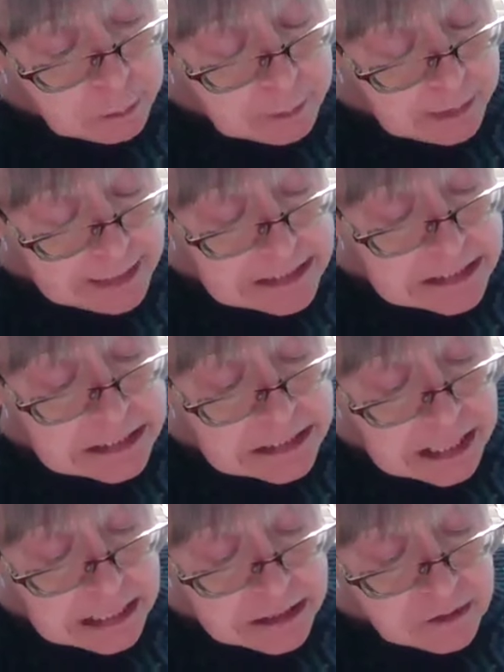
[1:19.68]
play
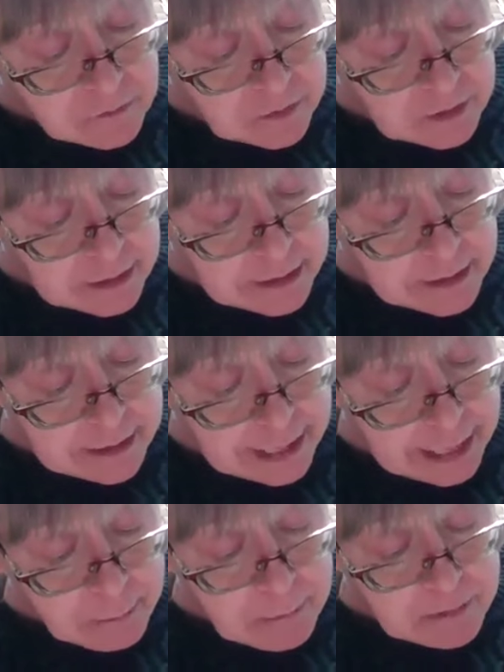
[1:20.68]
successfully the
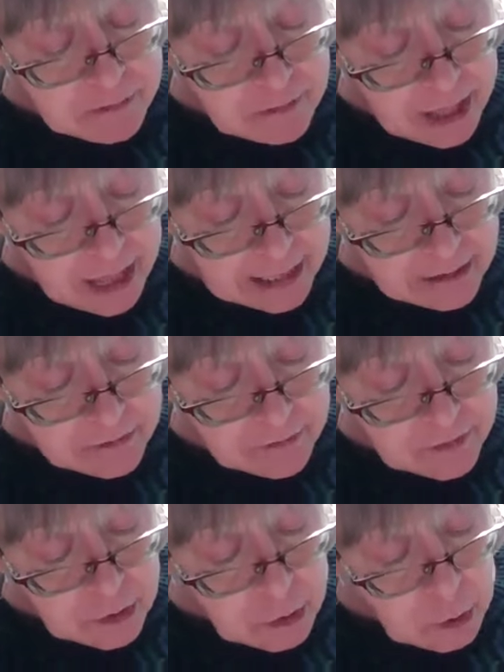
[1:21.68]
game of life,
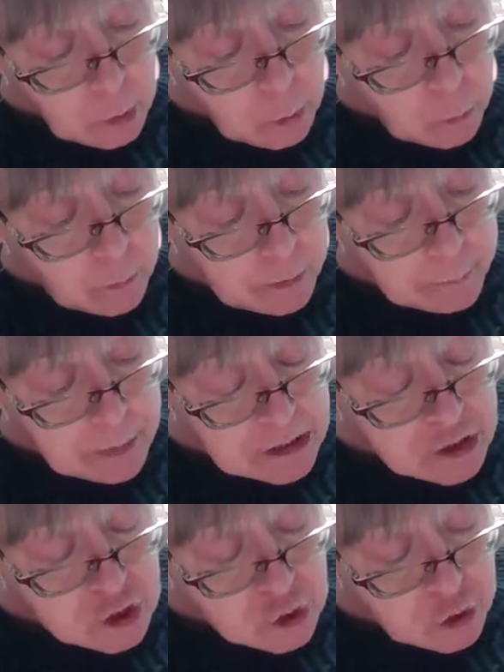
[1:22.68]
we
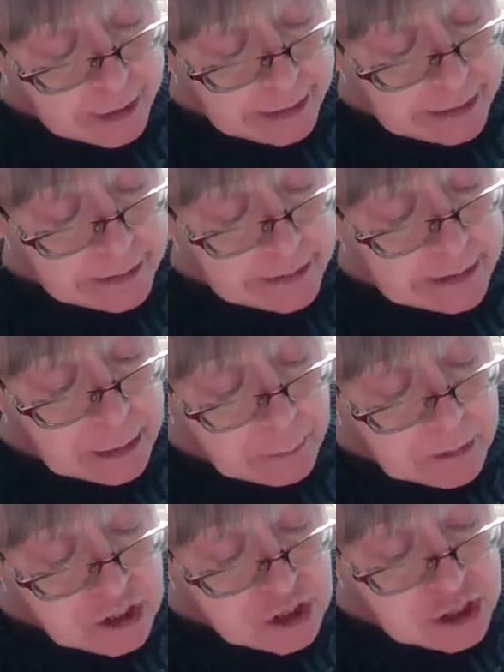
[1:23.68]
must train the
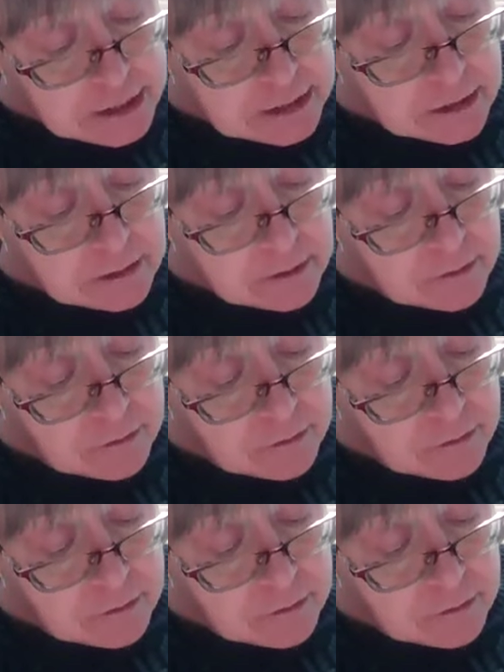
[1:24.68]
imaging